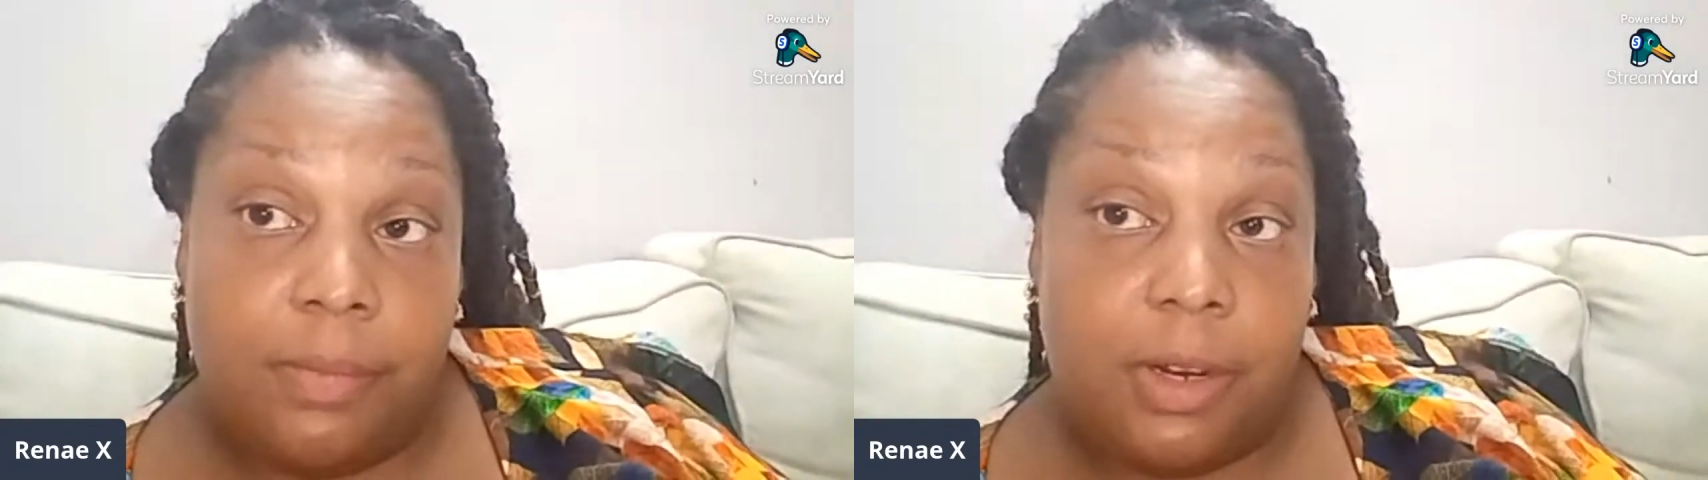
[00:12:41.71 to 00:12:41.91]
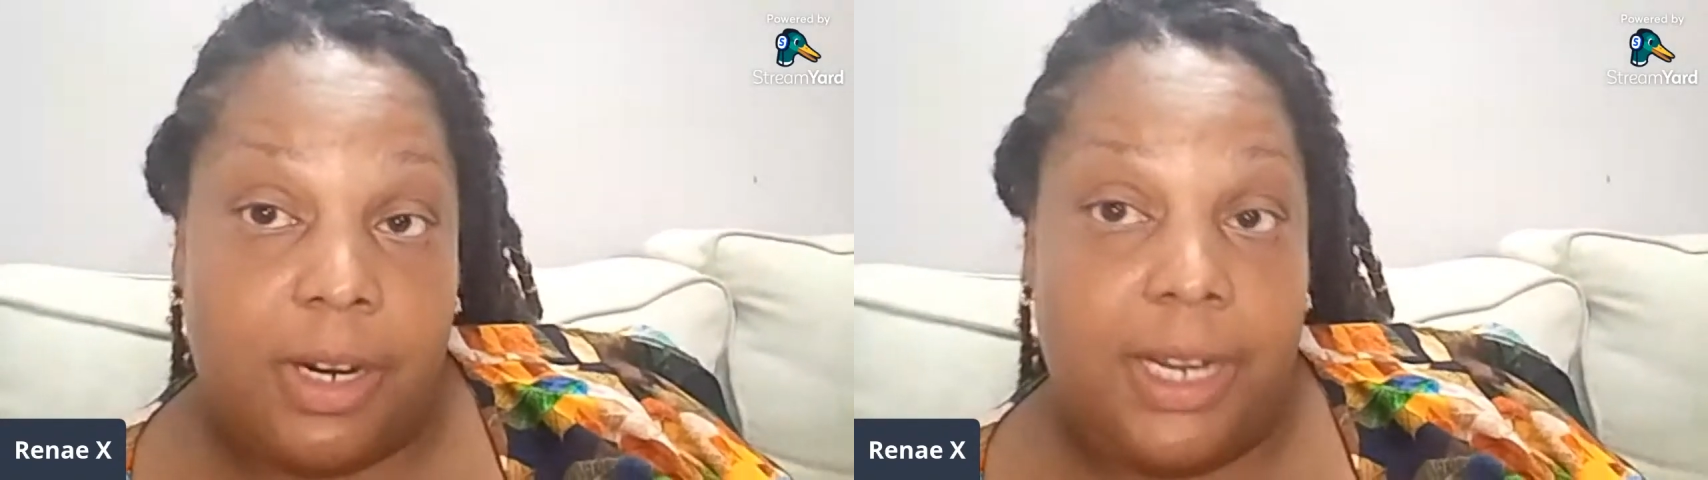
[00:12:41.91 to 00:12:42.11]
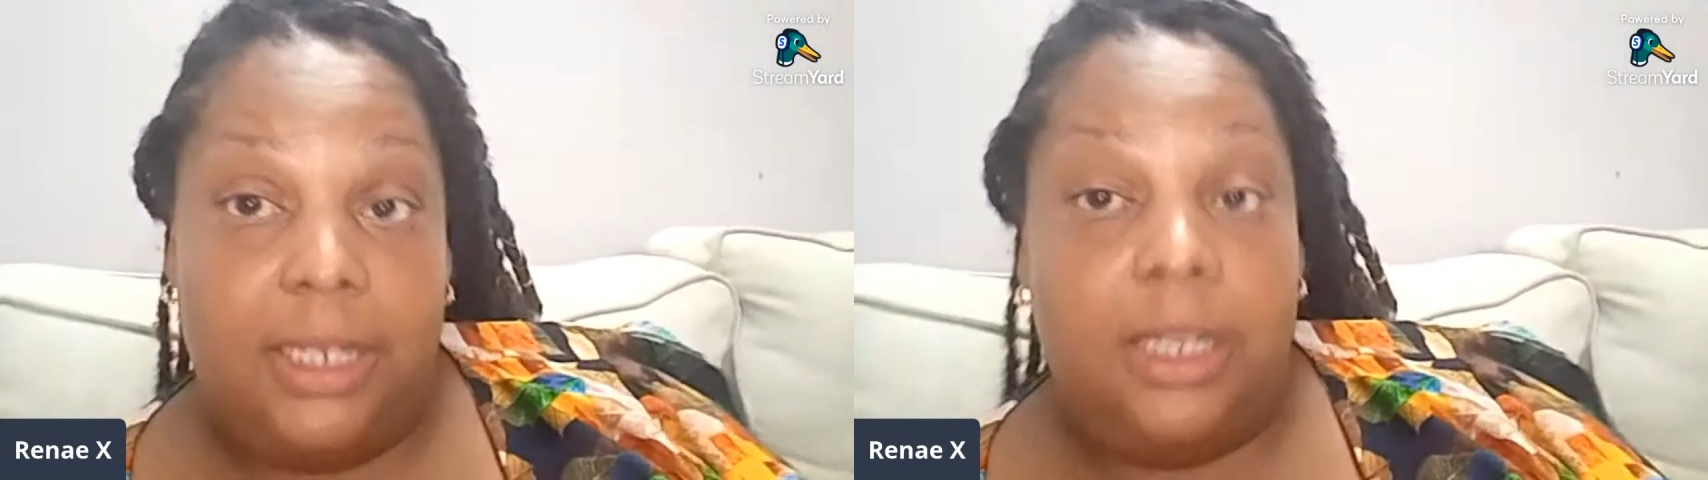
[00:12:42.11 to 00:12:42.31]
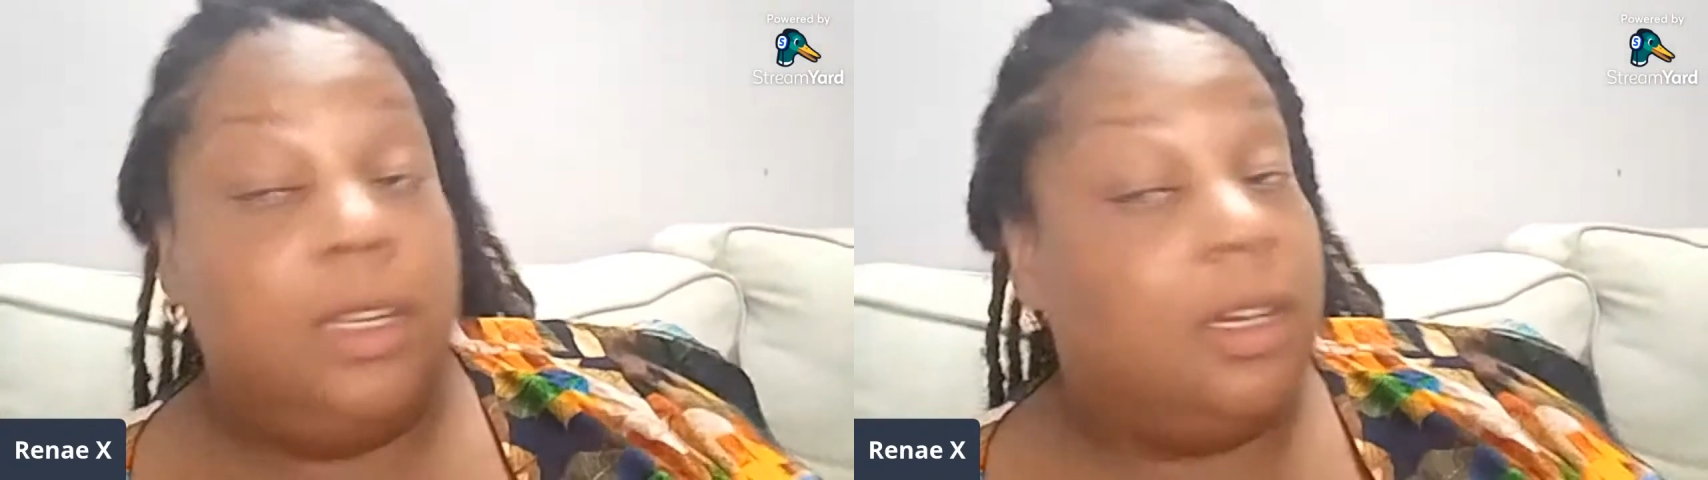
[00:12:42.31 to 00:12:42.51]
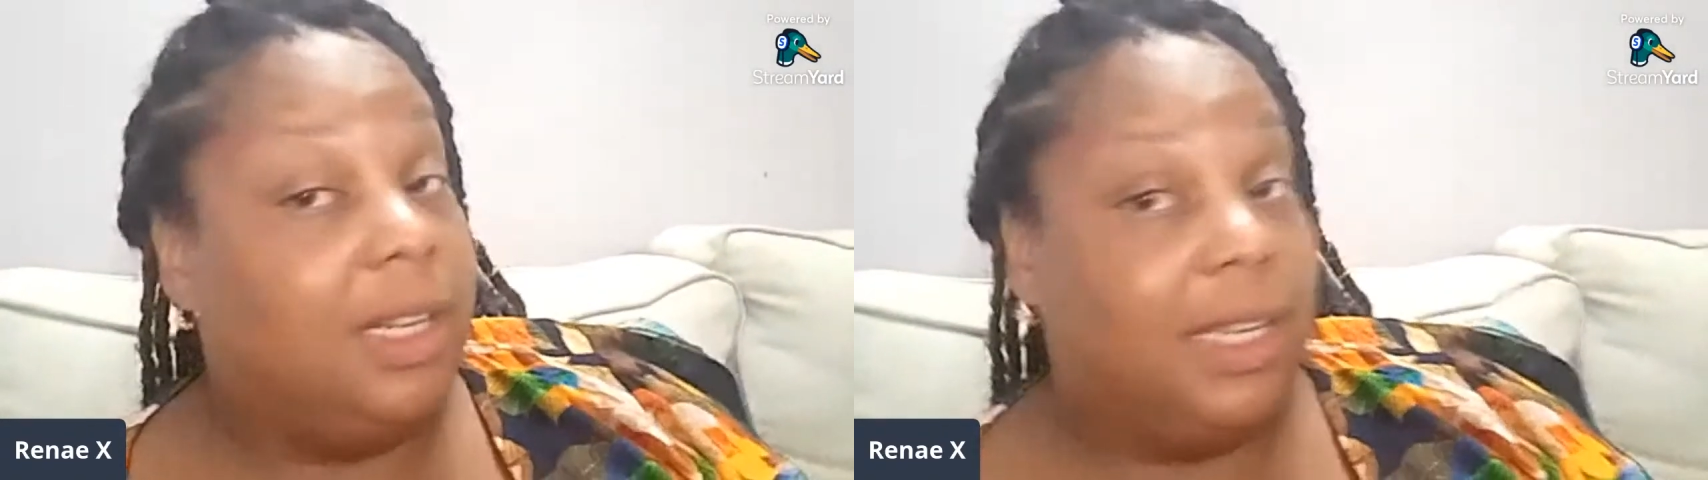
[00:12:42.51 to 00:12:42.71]
All right?
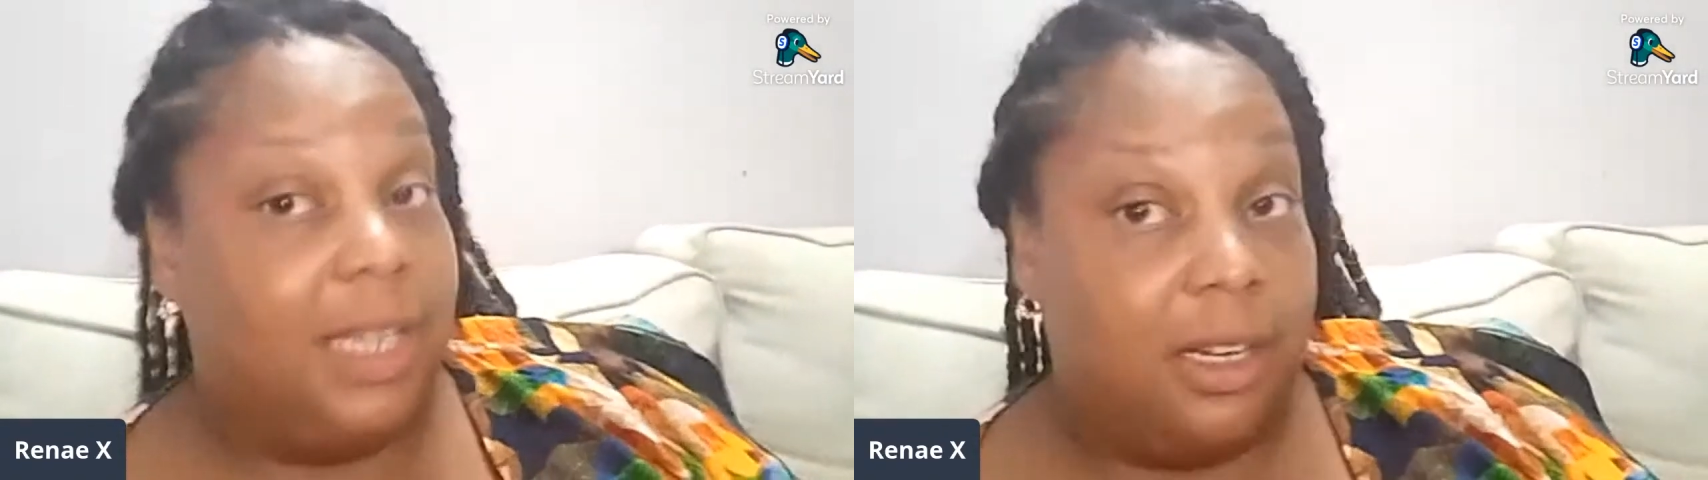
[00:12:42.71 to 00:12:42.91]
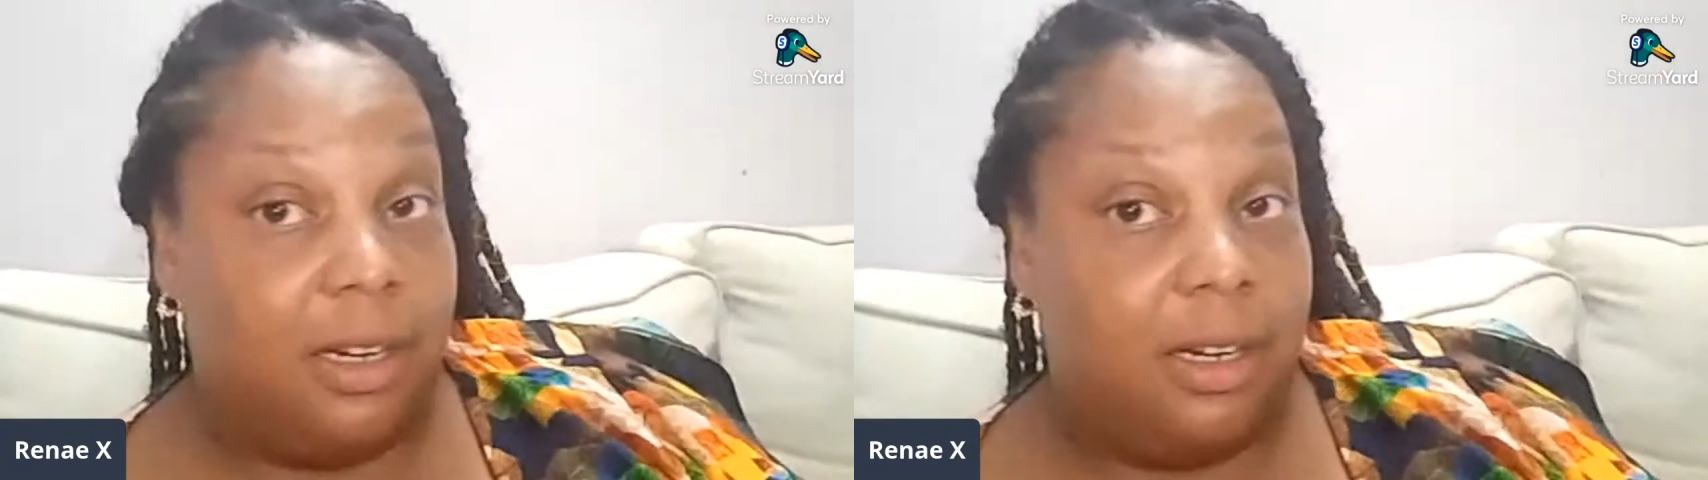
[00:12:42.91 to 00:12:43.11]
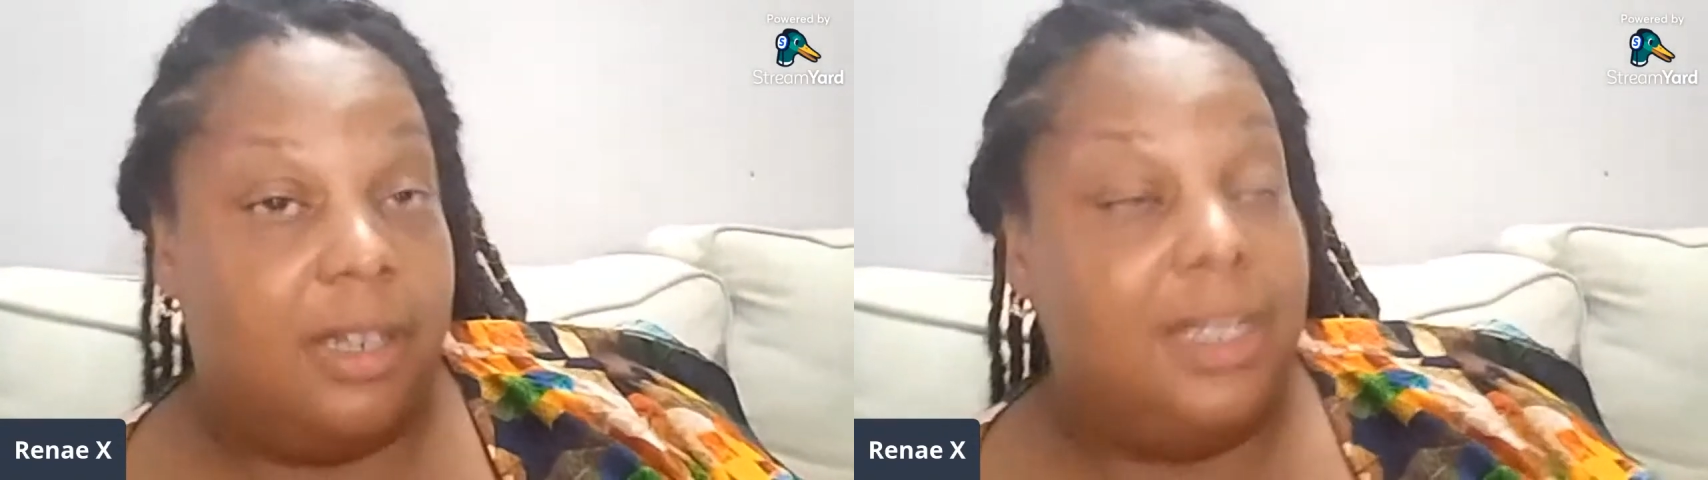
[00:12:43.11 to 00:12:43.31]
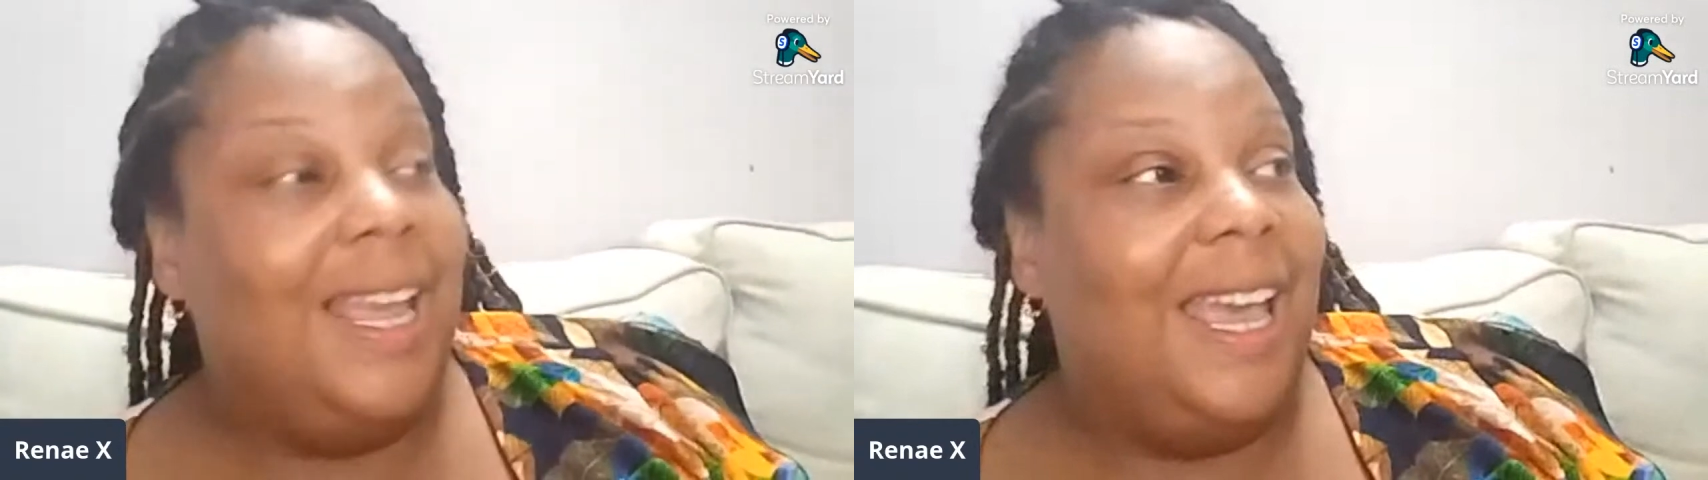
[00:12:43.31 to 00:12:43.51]
You're going to get hurt,